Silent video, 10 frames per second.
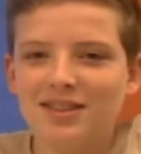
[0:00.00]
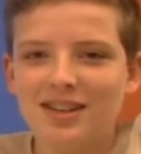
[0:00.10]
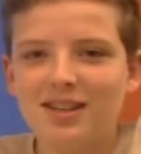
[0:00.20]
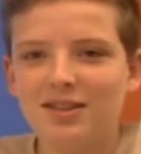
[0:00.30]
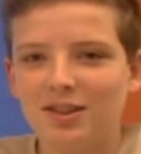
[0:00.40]
Okay,
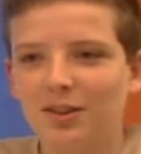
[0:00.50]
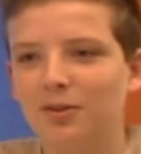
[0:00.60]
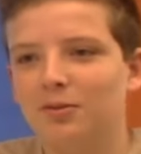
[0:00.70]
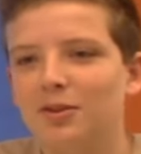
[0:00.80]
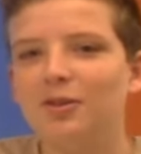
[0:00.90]
enough.
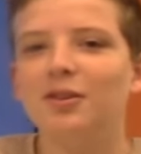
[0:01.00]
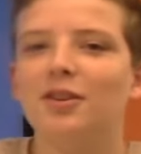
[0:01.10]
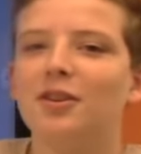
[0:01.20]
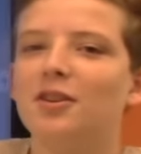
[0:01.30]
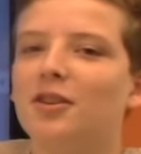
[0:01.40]
No, we're not doing
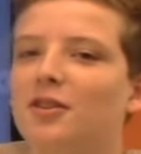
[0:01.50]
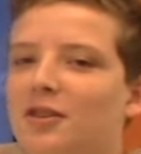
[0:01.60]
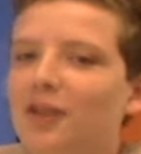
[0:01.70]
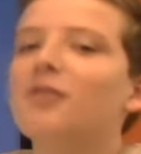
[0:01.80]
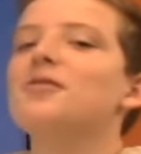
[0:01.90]
a
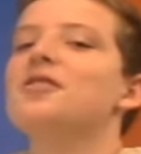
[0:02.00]
sing-along.